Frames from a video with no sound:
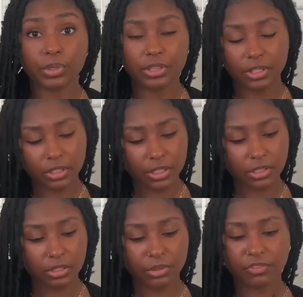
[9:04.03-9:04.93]
thing that's
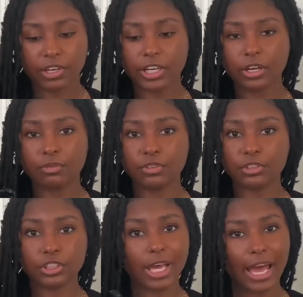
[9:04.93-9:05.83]
gonna be very helpful
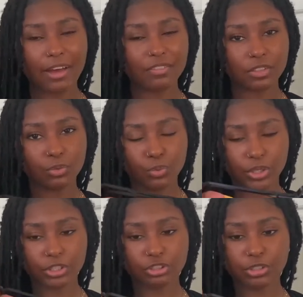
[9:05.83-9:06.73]
to have is a
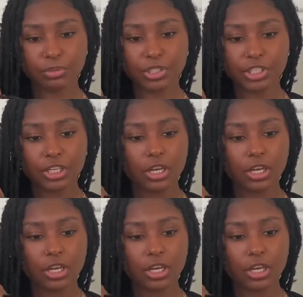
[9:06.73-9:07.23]
wig trimmer.